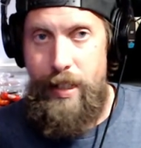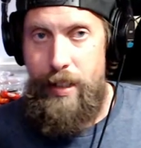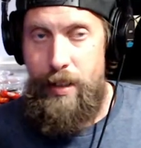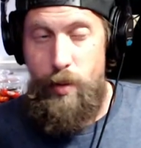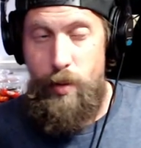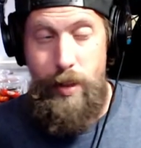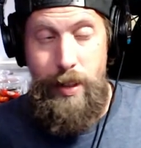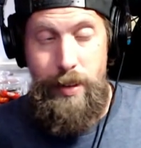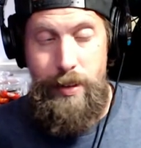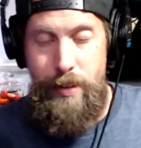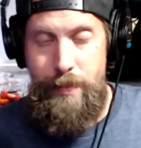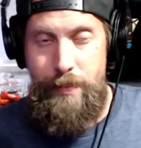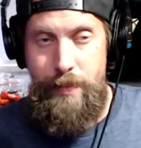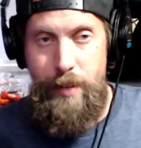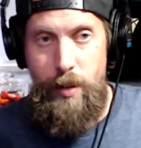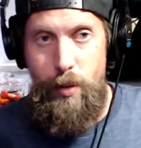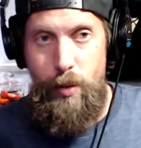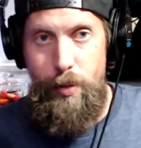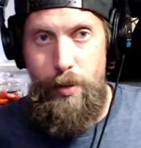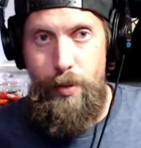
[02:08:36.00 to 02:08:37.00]
I got Grand
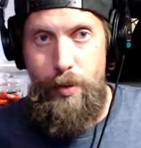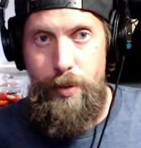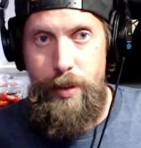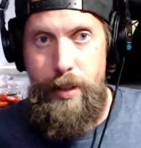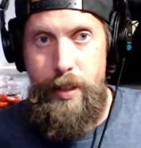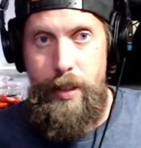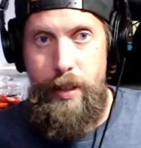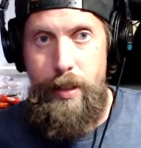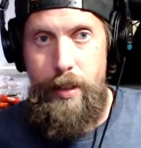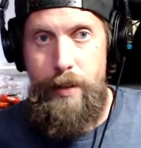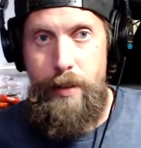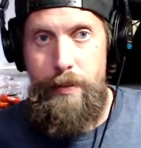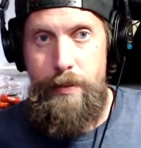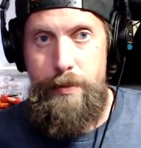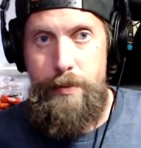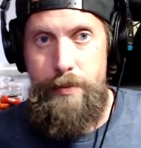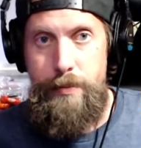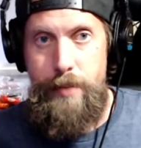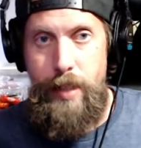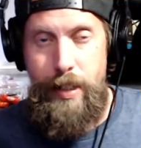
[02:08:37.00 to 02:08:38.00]
Theft Auto 3.
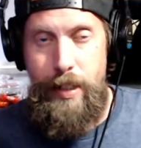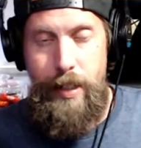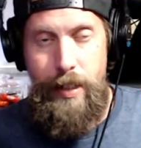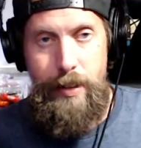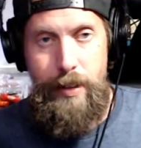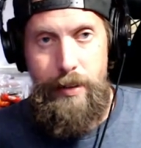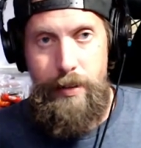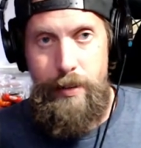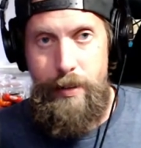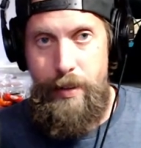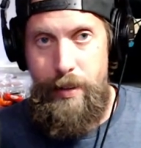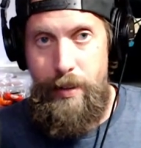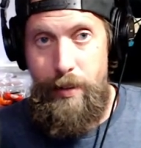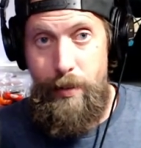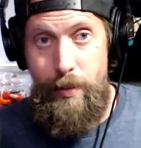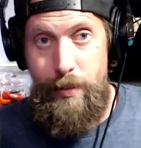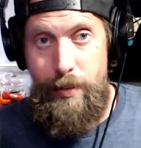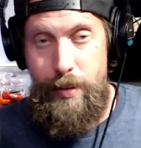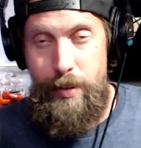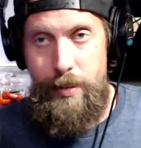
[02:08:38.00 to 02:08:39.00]
I got a
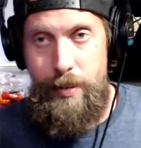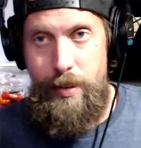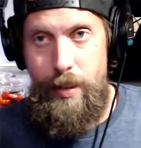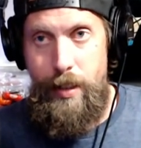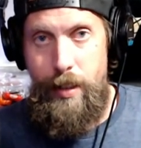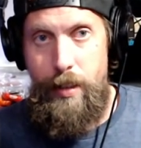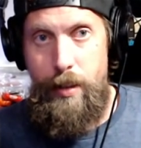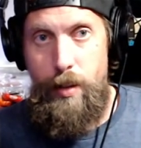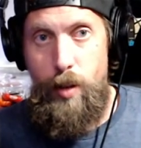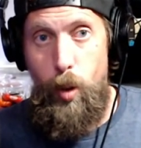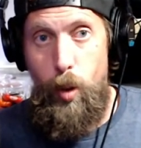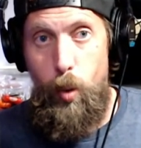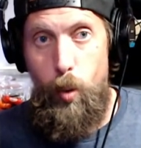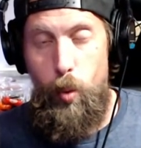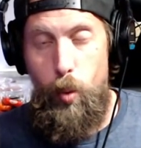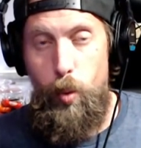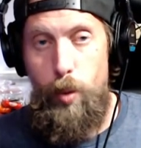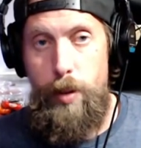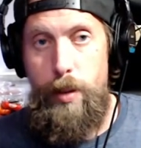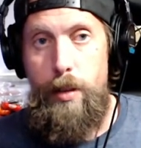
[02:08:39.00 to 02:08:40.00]
Killer Instinct
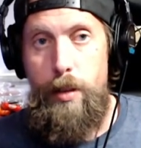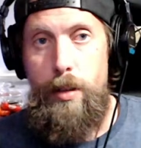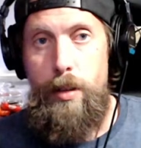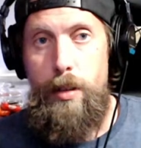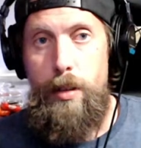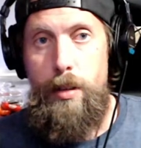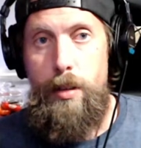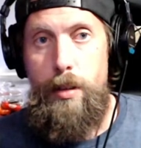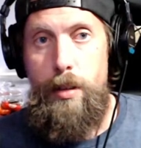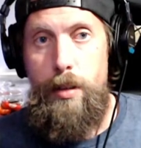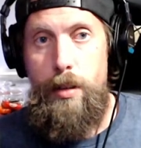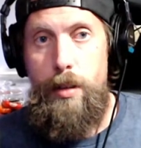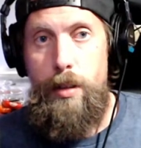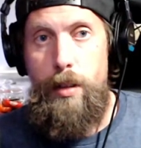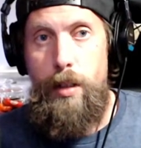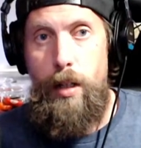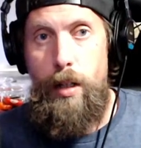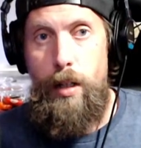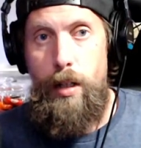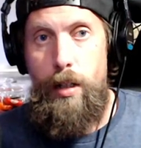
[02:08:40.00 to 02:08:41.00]
Gold.
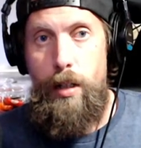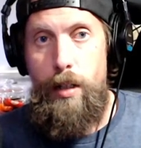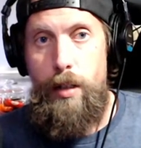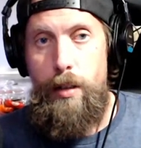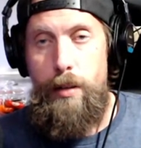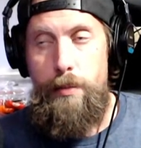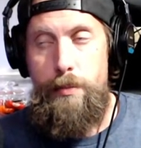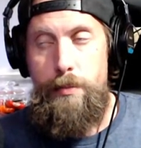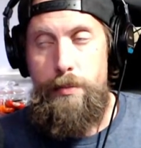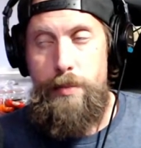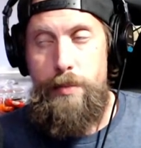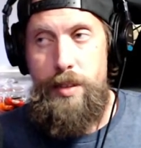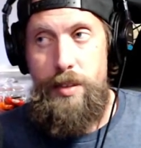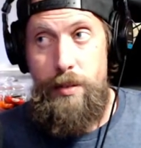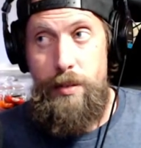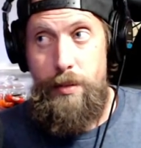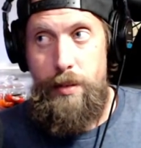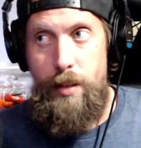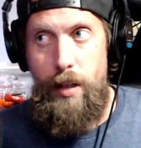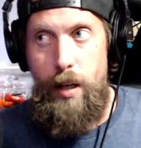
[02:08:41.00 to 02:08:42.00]
Um,
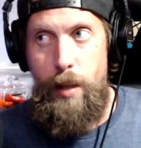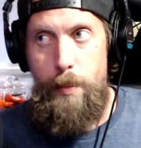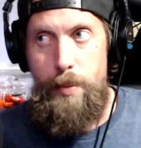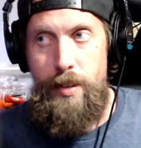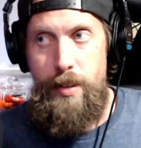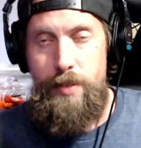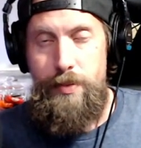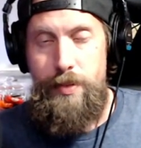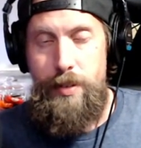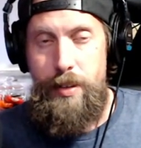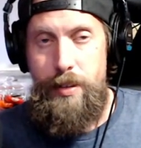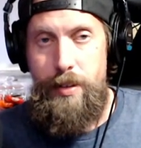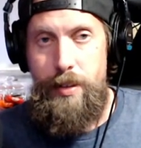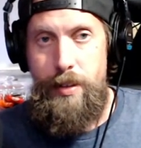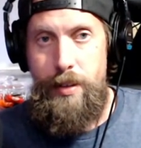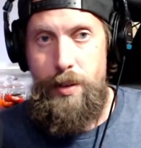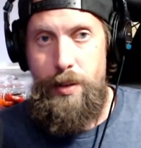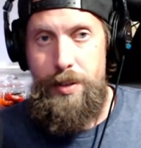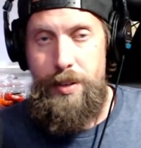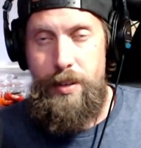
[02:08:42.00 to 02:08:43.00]
sealed copies for
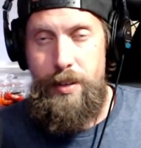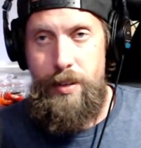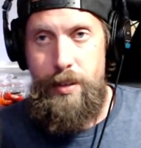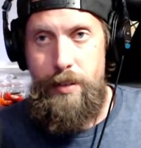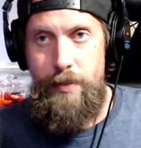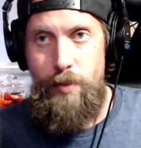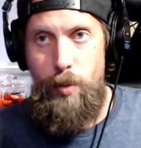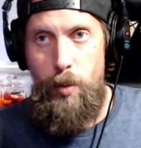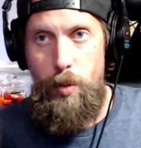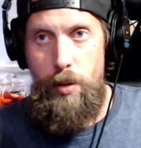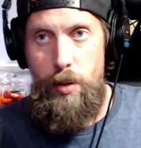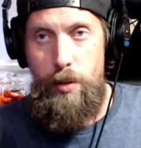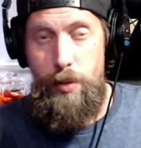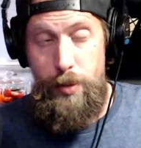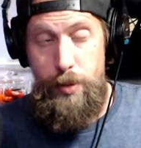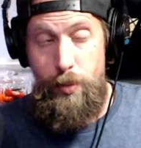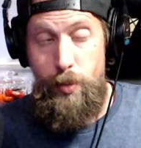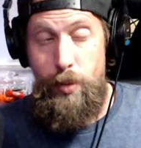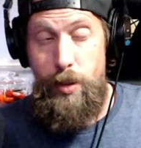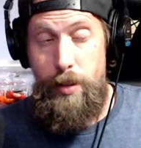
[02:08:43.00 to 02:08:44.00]
Nintendo 64.
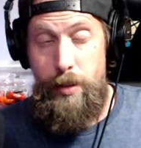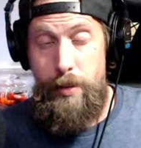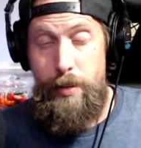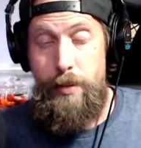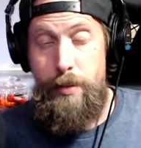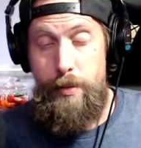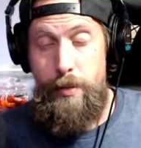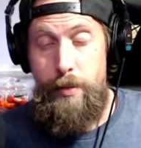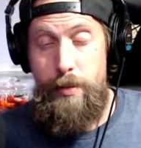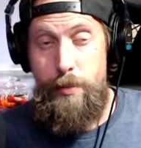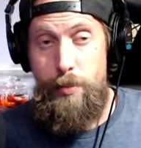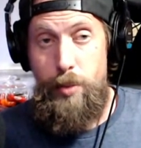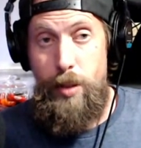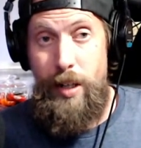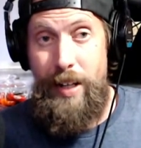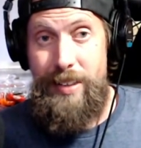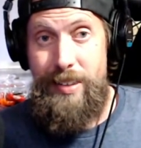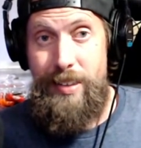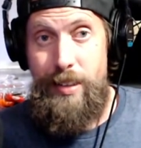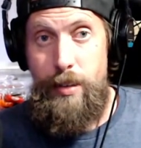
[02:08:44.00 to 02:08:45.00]
Those are worth
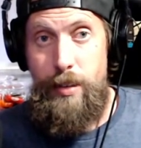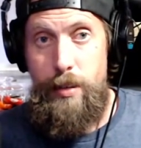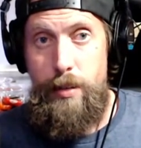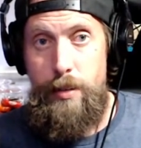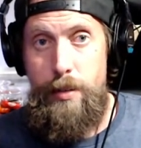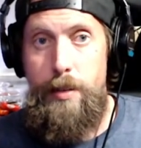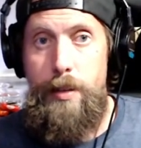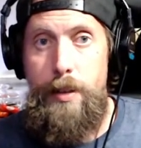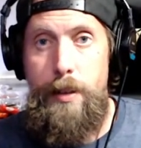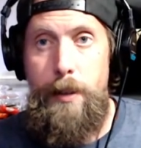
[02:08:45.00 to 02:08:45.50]
pricey.